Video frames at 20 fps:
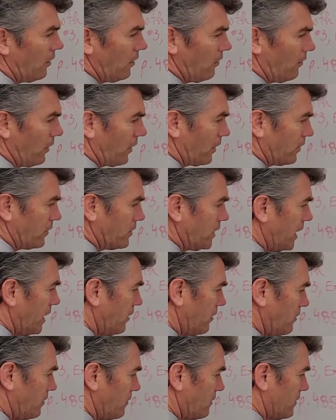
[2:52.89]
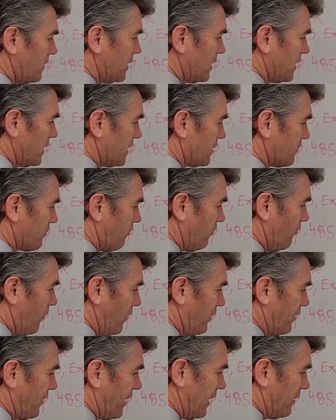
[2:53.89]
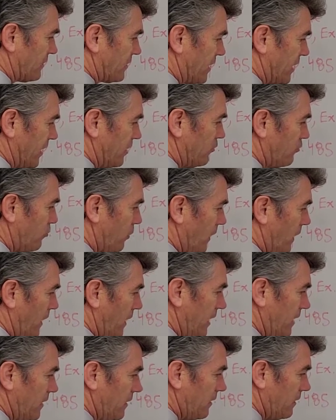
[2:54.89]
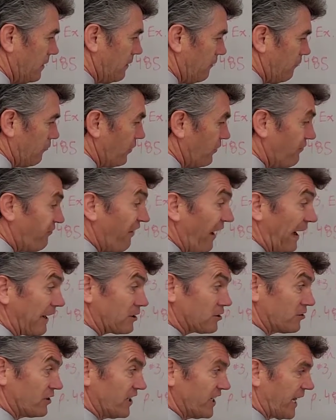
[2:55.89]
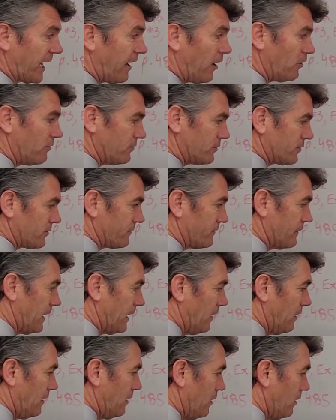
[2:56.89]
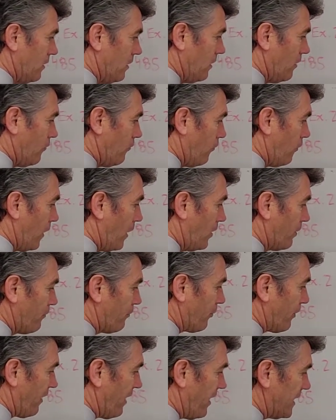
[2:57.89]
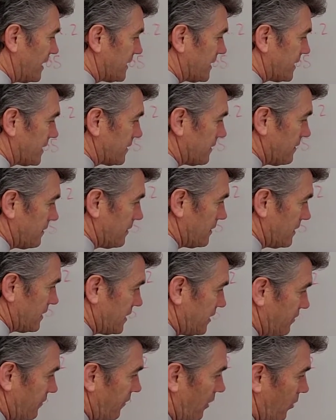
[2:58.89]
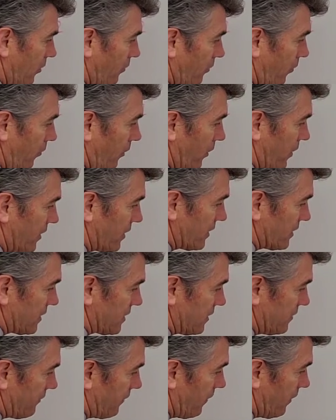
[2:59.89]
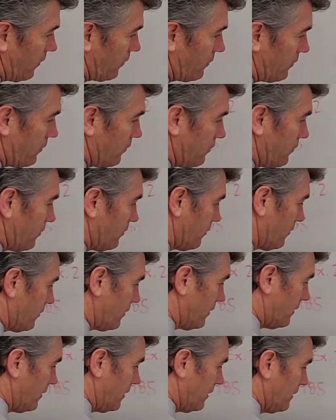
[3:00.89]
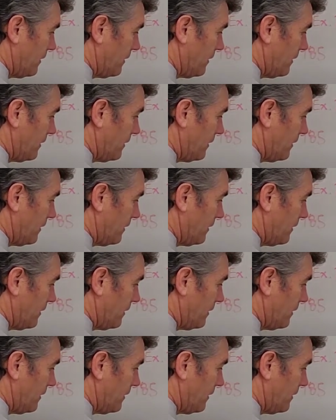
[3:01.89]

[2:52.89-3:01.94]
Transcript: We continue. This is 1,020. We factor it out. 1 plus 0.02.